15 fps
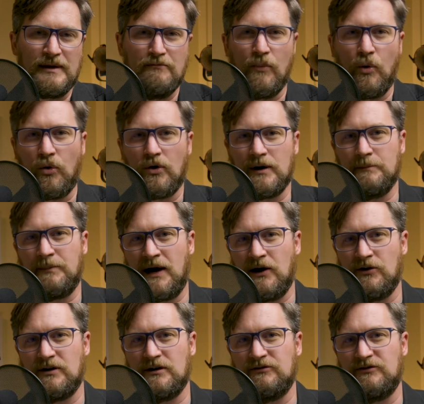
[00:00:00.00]
more
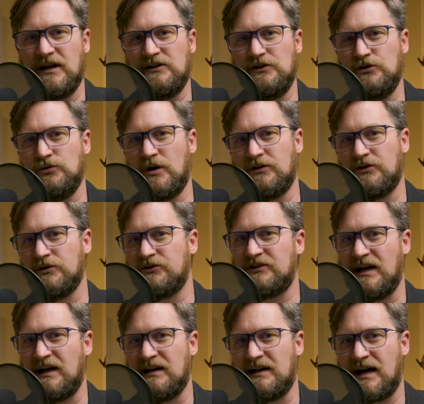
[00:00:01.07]
imperative that you
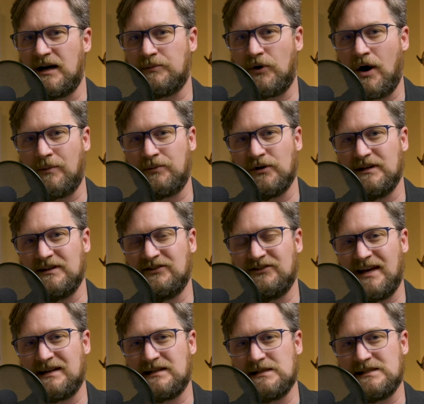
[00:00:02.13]
understand how to properly
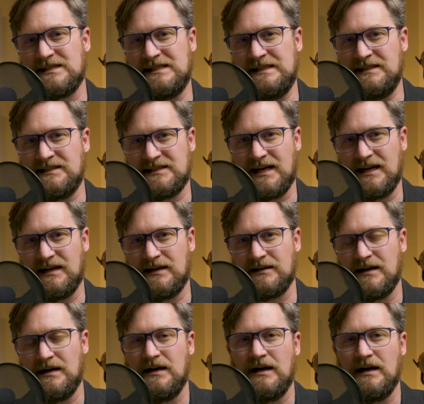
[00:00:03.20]
set a C-stand